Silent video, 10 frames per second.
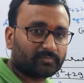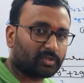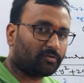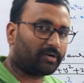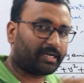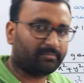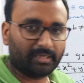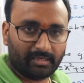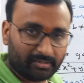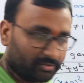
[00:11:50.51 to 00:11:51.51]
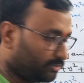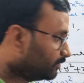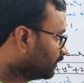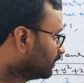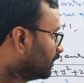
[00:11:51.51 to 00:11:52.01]
Now what I am telling
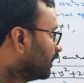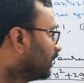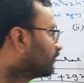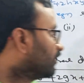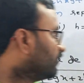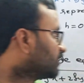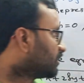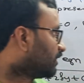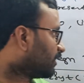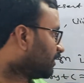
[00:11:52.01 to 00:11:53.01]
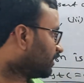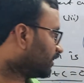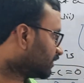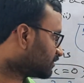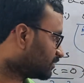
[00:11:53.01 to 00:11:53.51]
you, if given center and radius,